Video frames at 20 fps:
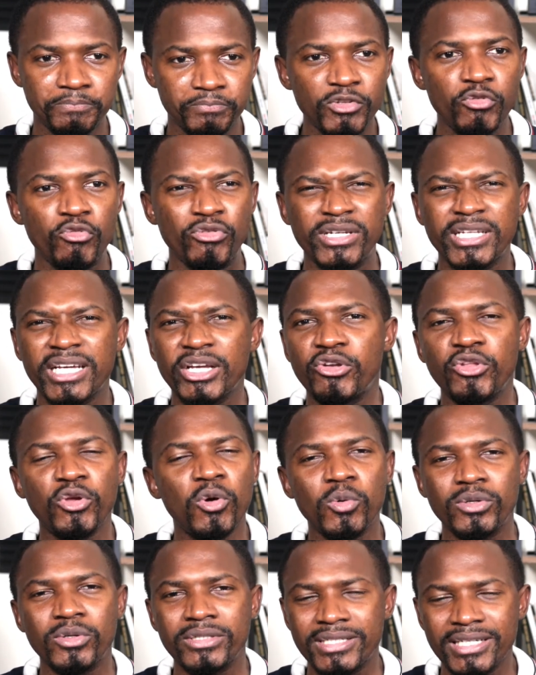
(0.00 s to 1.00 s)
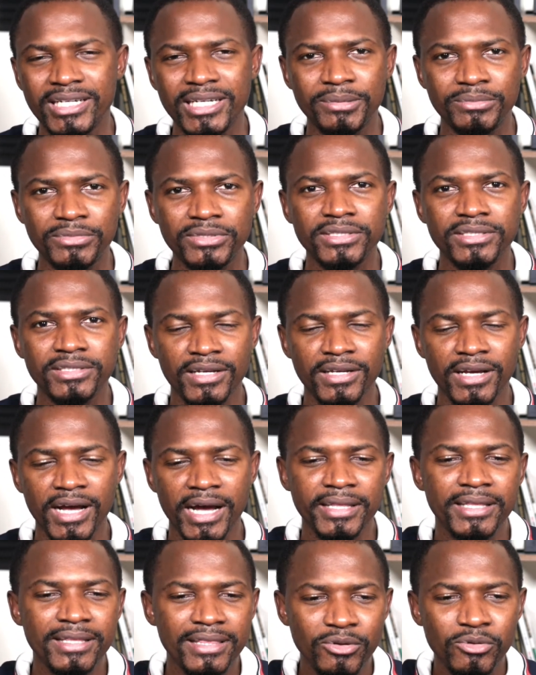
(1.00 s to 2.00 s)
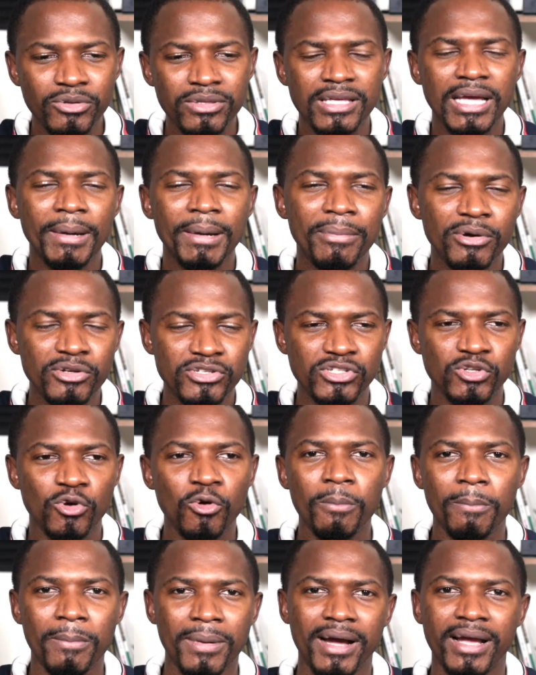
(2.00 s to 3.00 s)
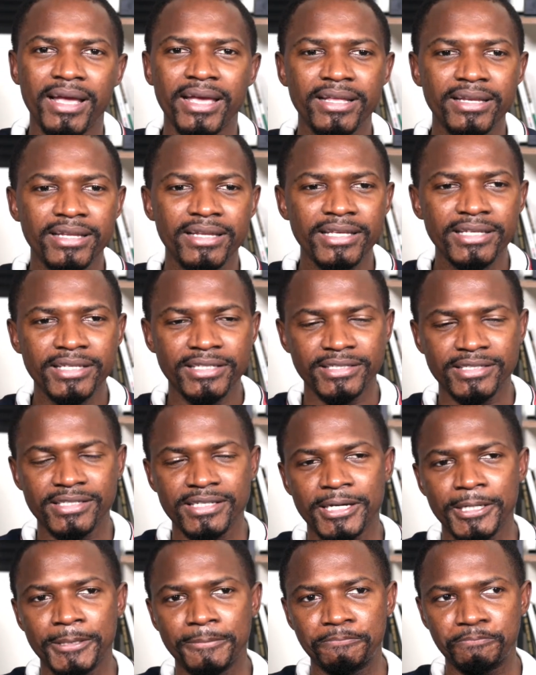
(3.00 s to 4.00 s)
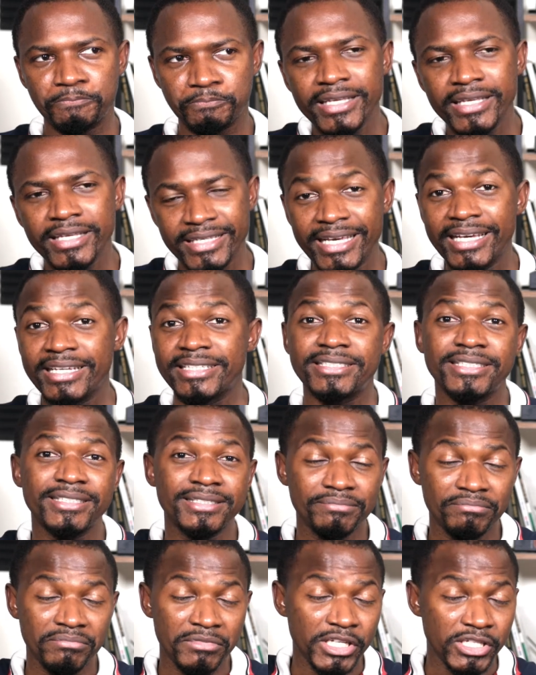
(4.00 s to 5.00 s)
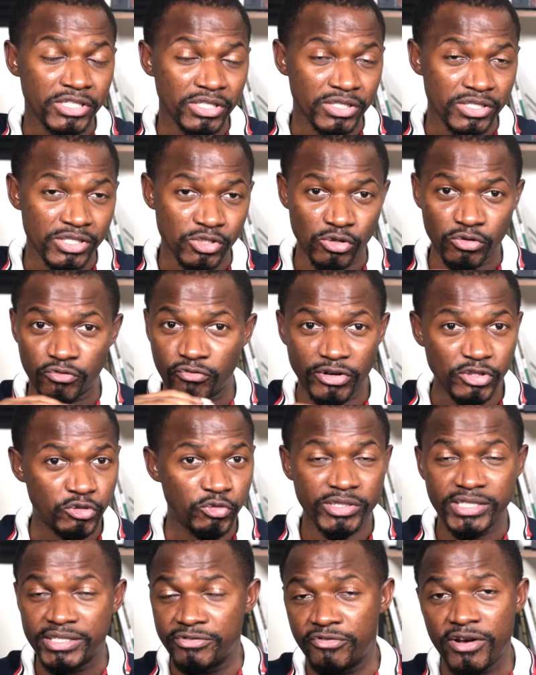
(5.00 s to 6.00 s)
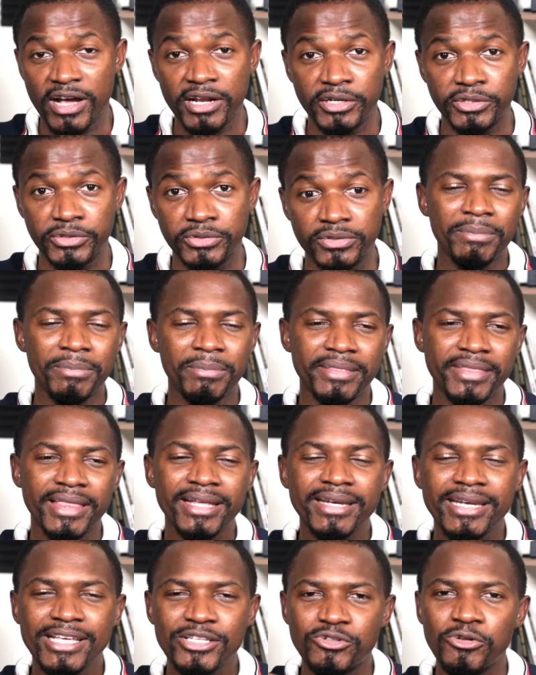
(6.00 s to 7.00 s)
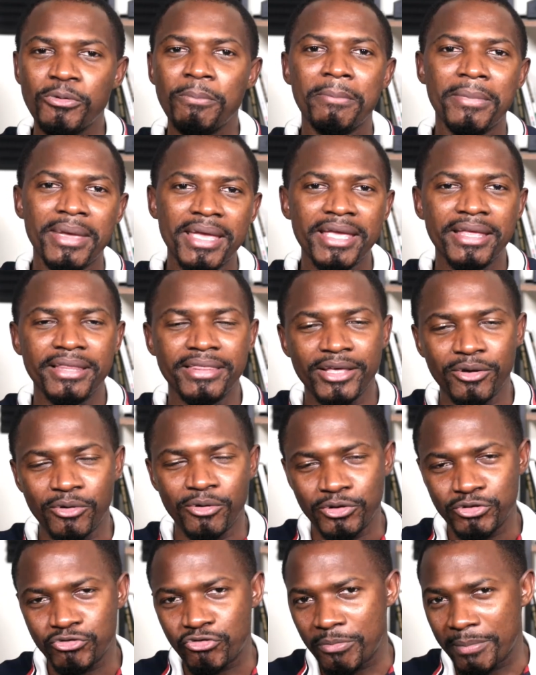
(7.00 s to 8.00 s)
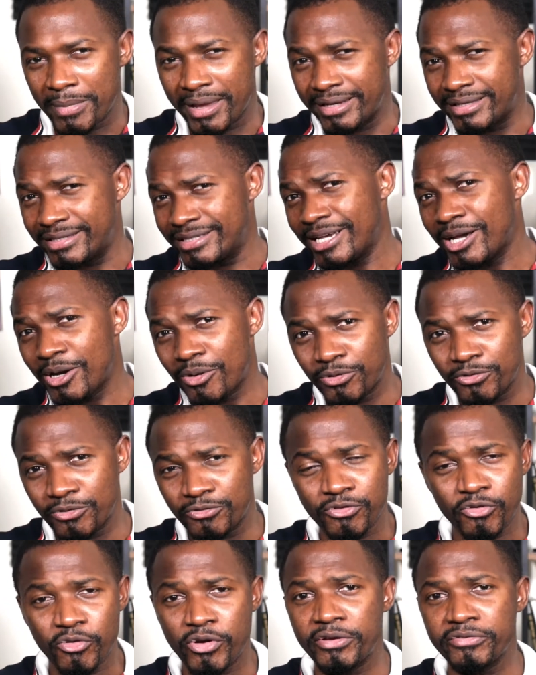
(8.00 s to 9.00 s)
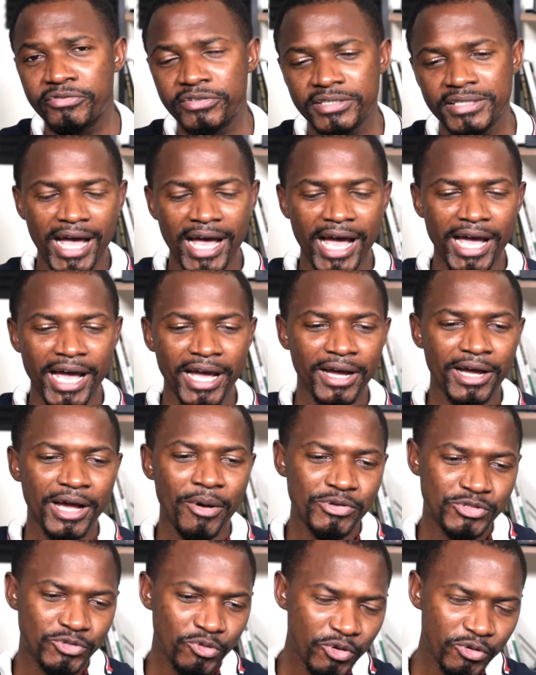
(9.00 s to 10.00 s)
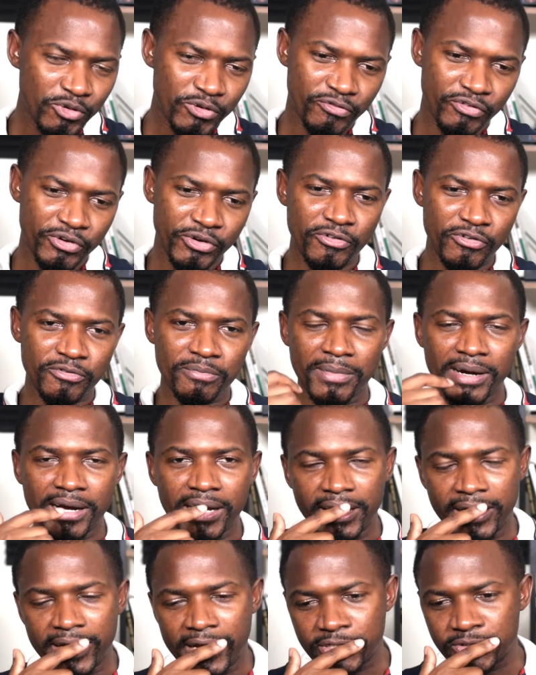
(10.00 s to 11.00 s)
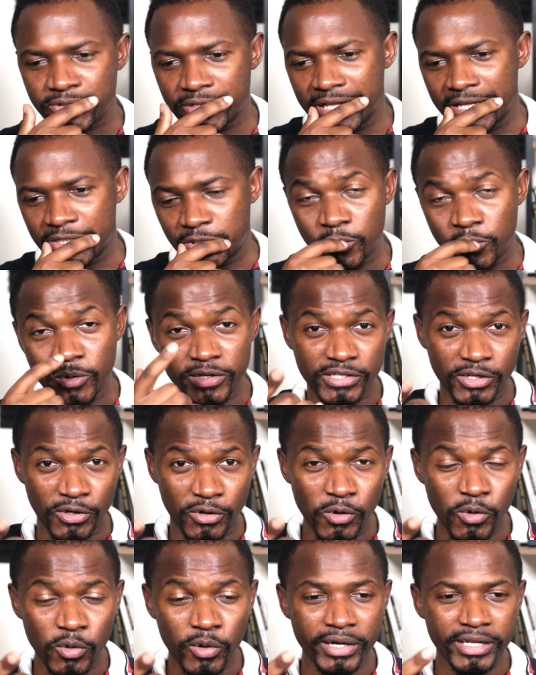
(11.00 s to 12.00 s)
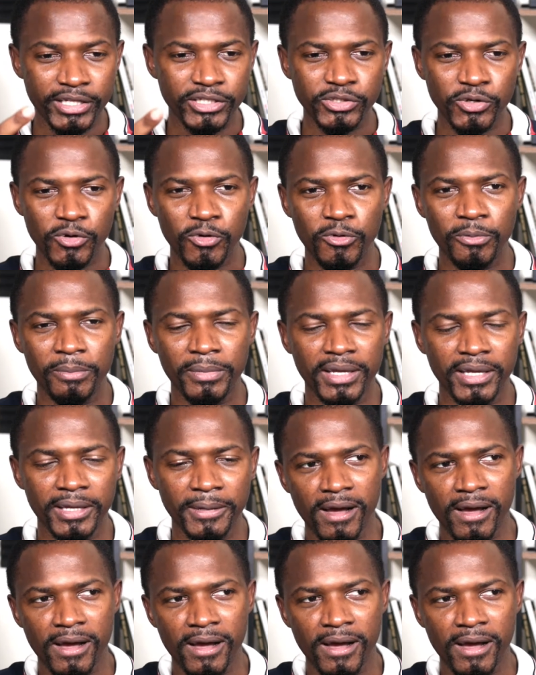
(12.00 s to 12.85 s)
retire on your own terms. And the good thing about stock market is, yes, it's going to fluctuate in value, but that does not mean they're going to remain down forever. I was talking to a friend of mine actually 2 weeks ago, and he told me